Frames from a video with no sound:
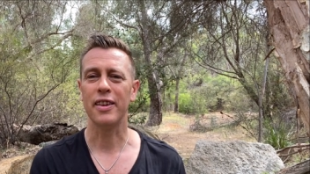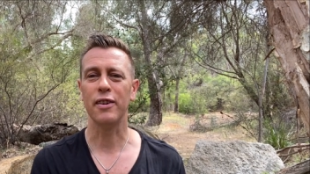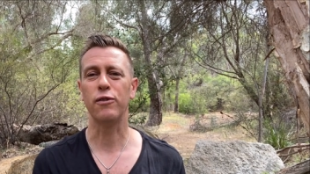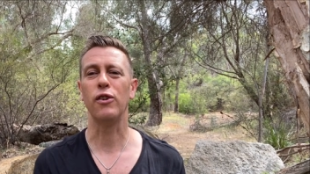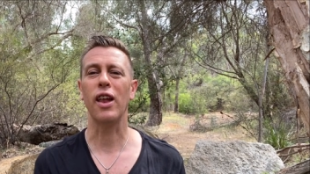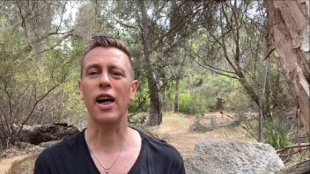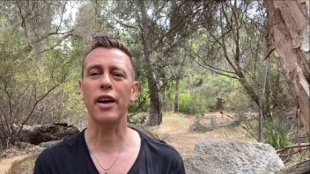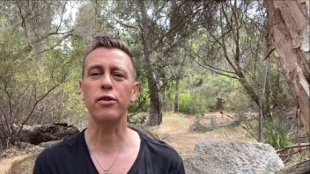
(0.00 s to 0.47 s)

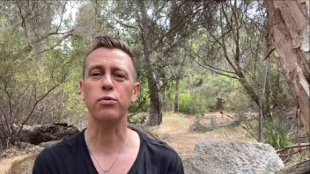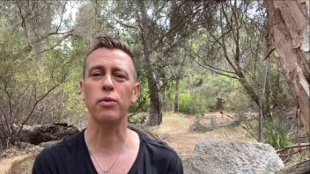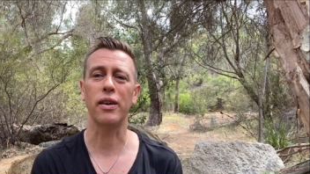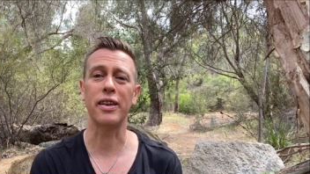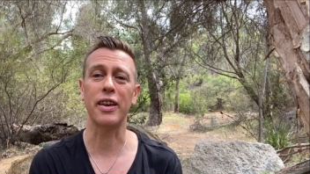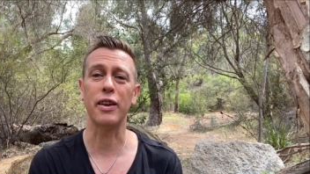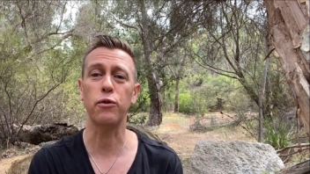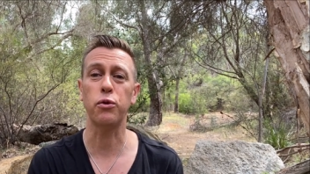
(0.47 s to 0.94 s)
The last
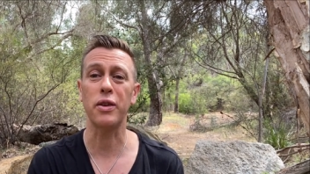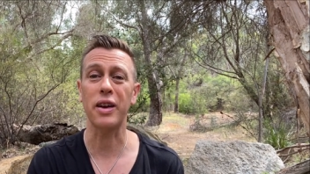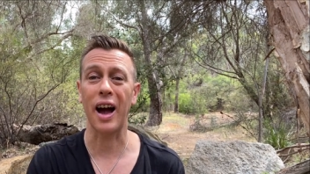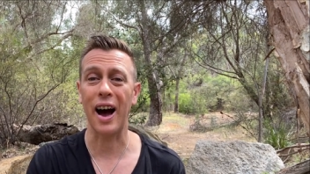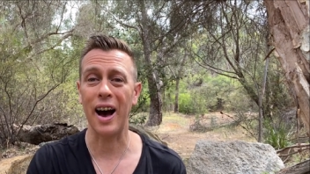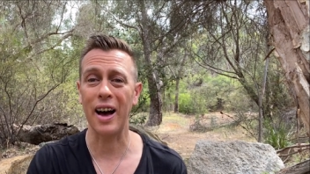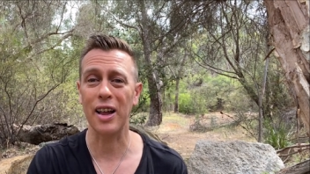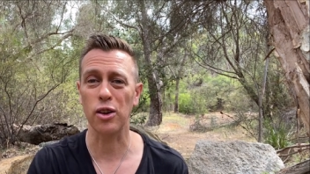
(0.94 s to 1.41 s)
one, if
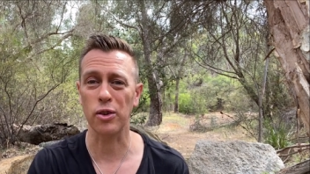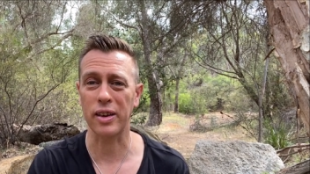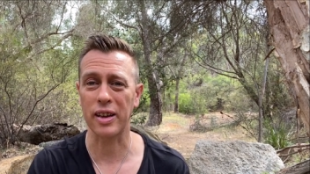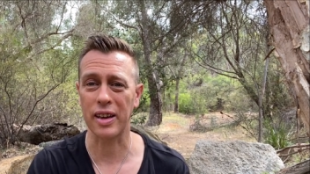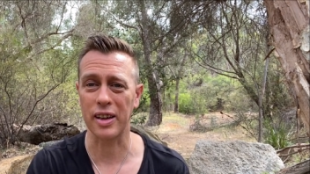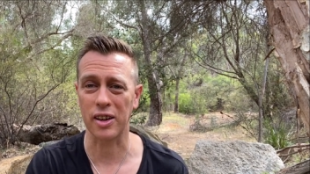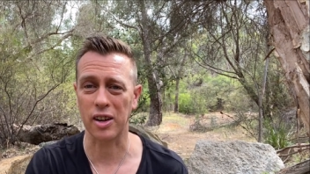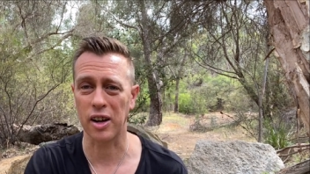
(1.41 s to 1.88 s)
we are
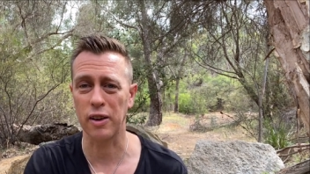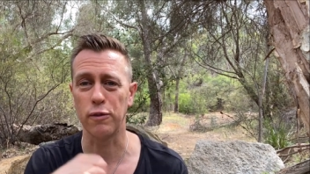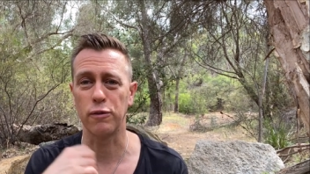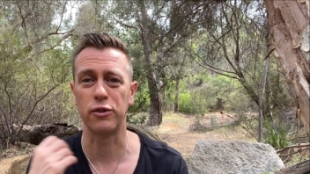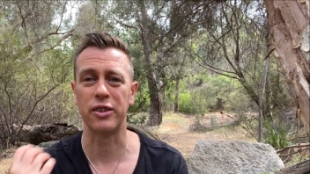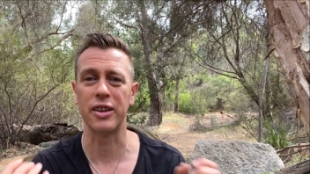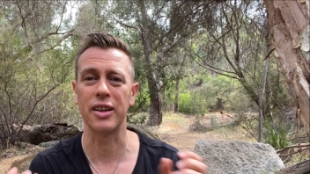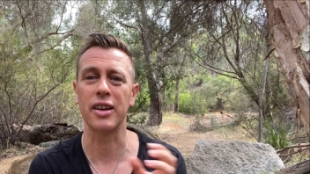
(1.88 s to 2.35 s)
looking at kind
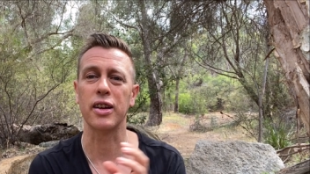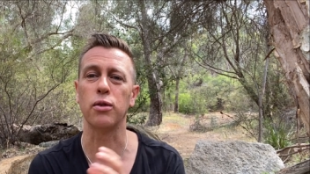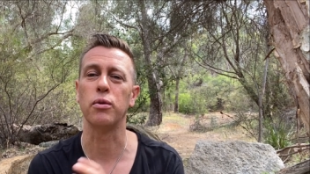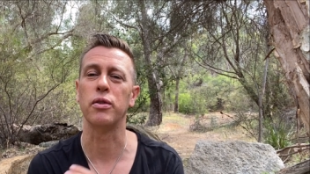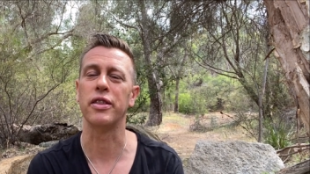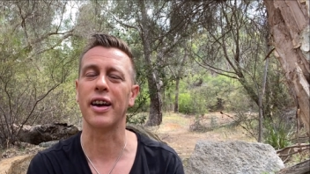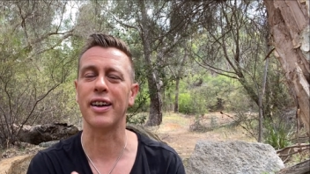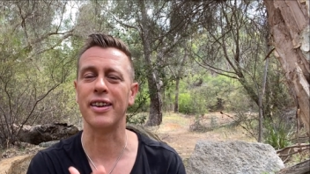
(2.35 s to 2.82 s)
of
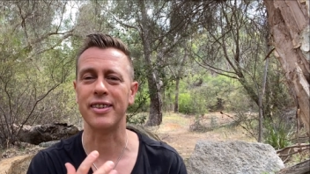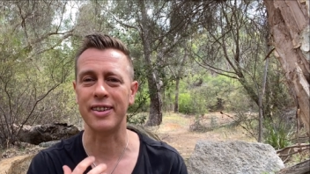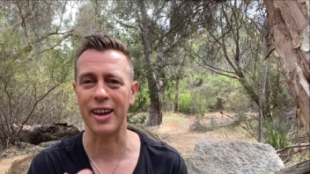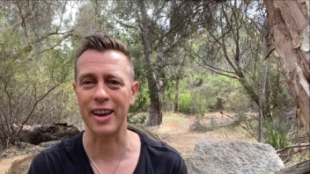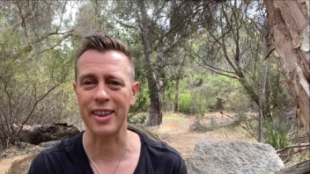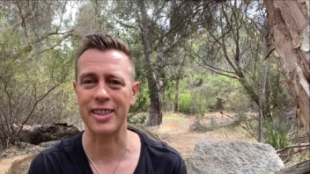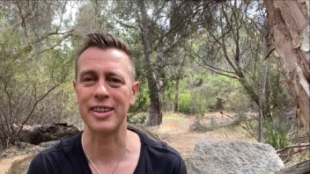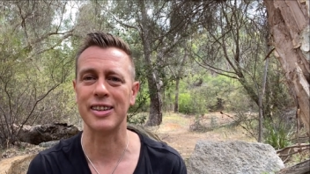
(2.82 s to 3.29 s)
dealing with that
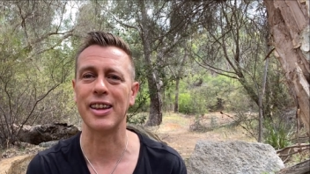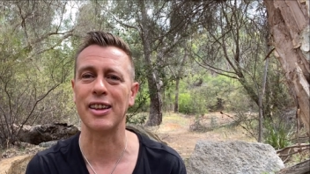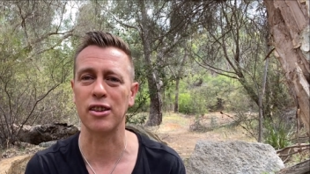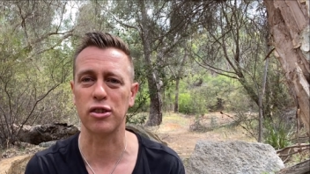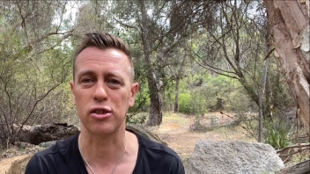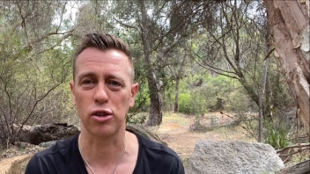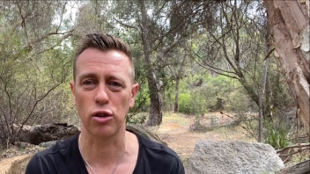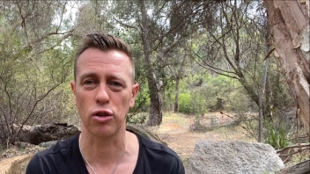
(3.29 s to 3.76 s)
death and
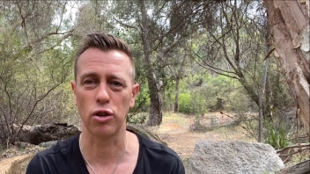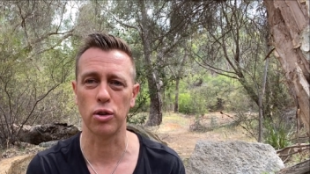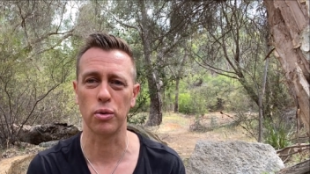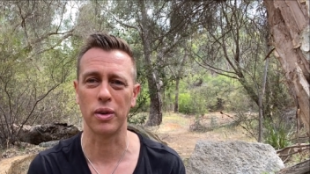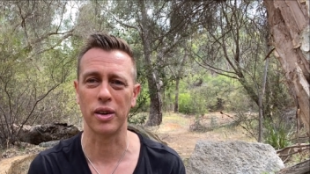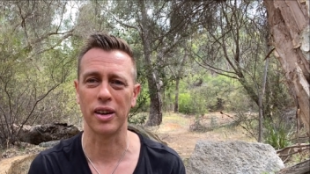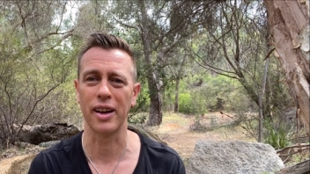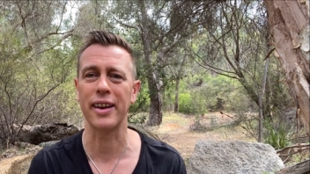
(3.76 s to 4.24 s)
that
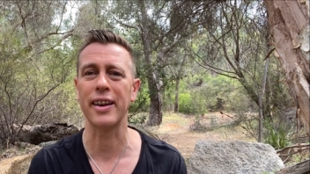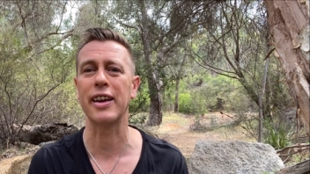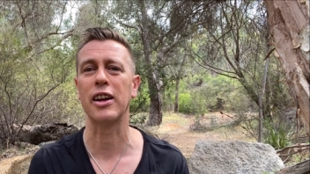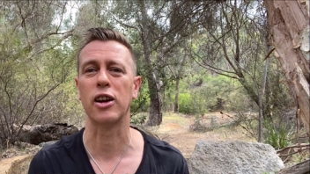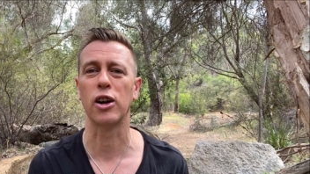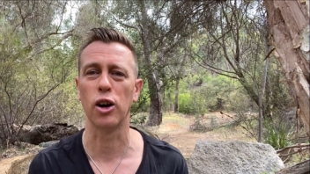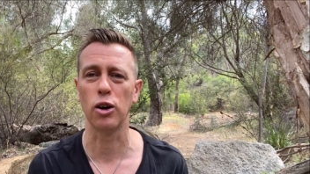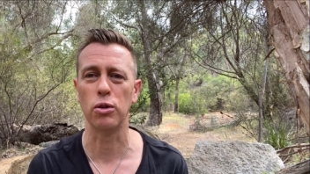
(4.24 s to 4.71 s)
sorrow and
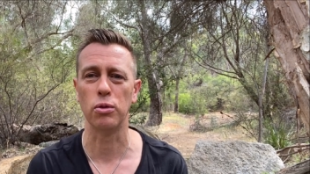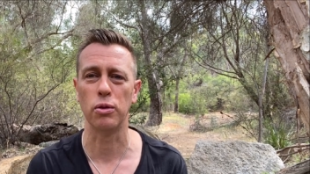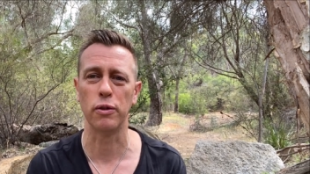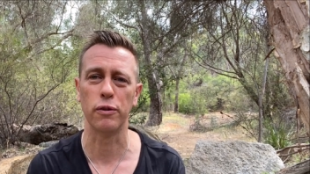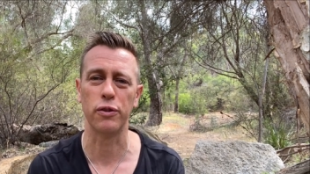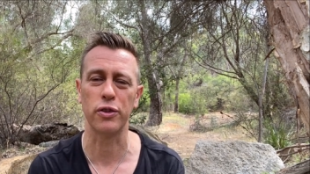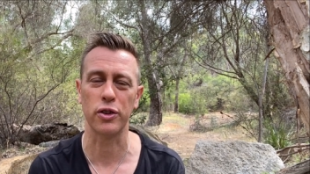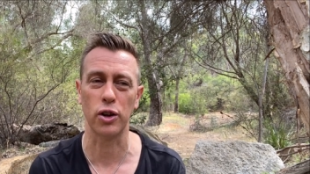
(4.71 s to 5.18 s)
letting
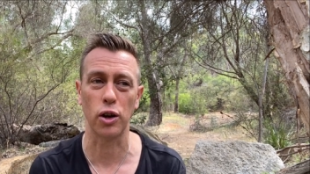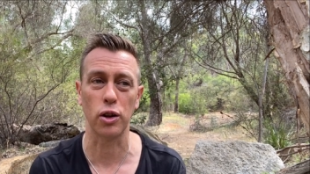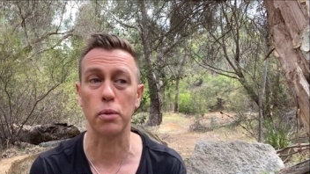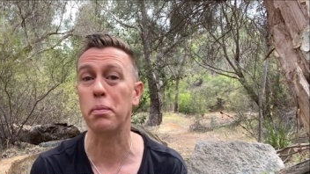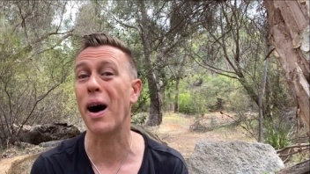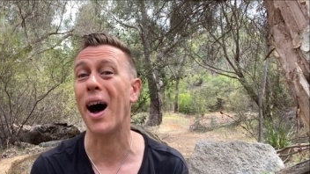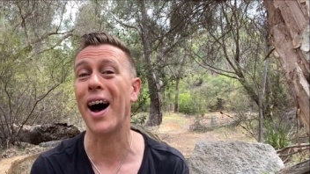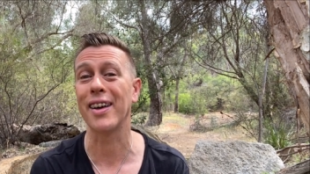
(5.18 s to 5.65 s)
go of, you know,
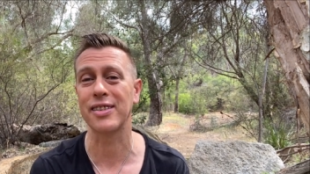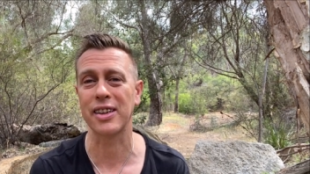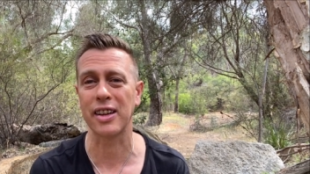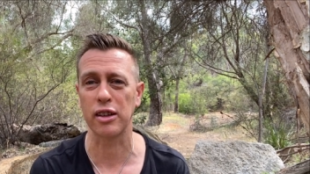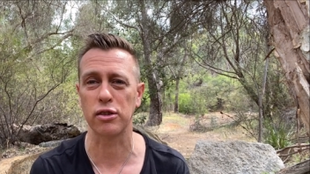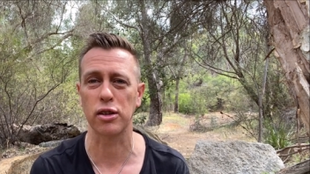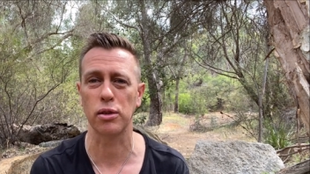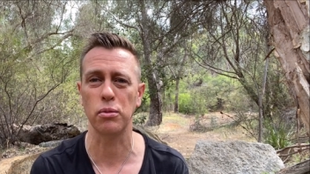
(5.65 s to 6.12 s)
the
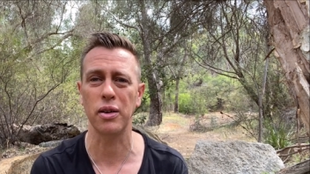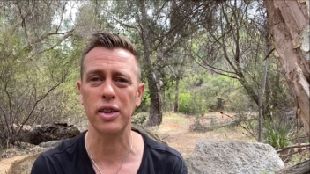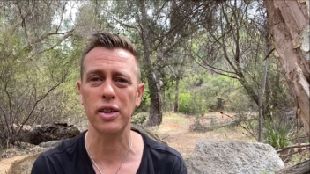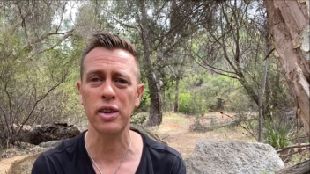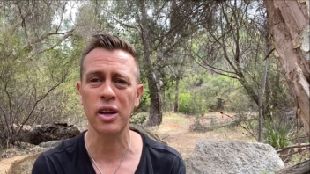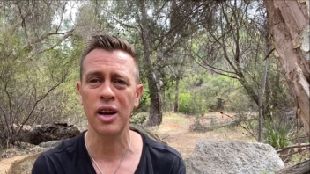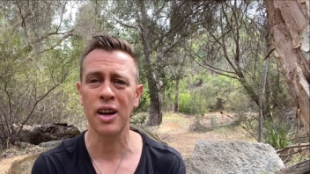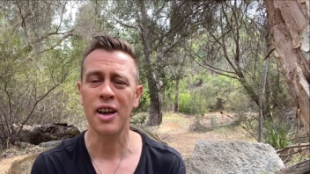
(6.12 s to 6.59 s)
passing of
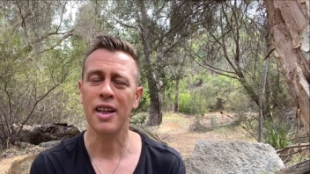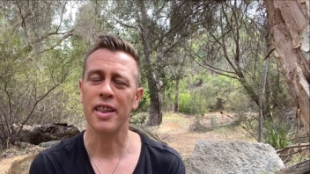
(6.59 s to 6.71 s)
someone,